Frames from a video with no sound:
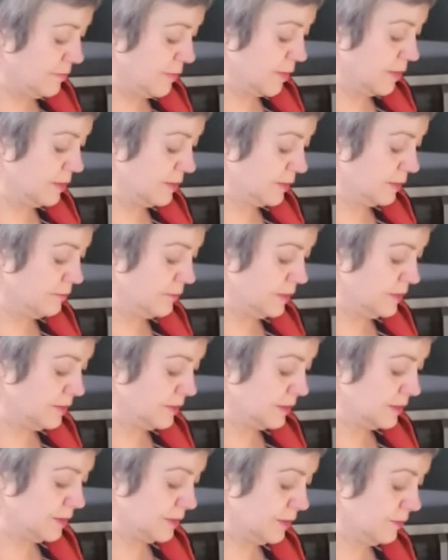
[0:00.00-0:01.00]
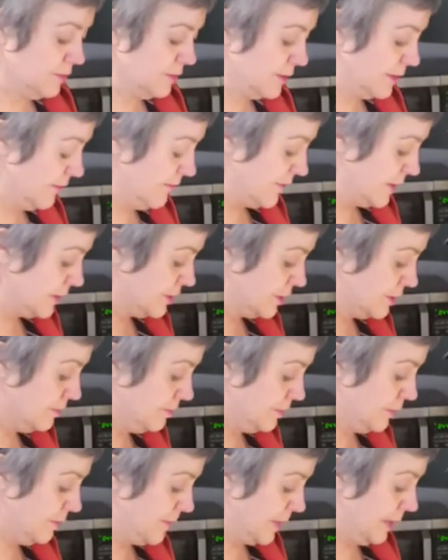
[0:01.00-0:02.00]
person would have just used a
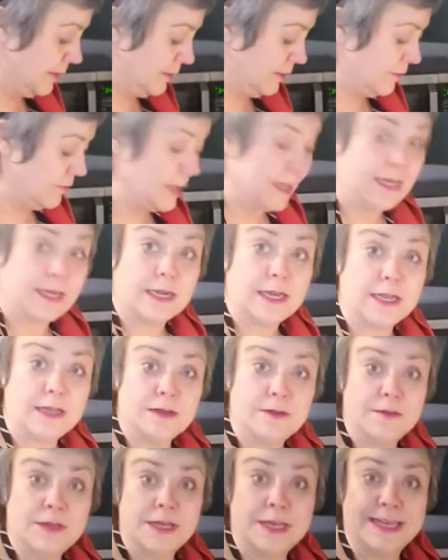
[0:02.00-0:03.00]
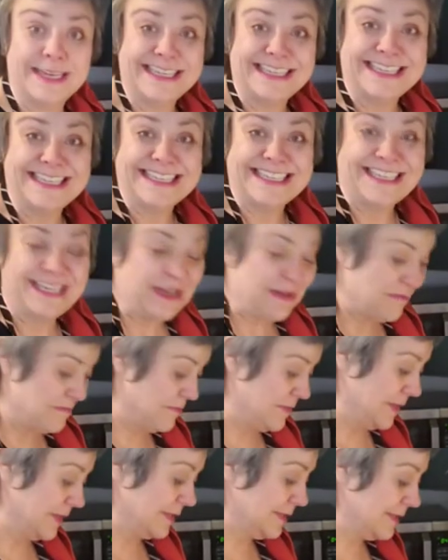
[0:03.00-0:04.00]
vegetable peeler right now
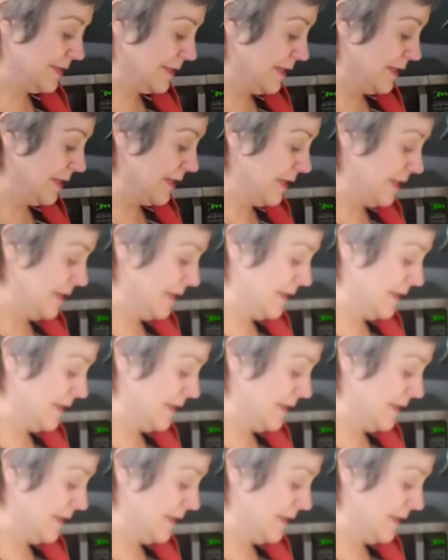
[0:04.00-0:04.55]
but uh,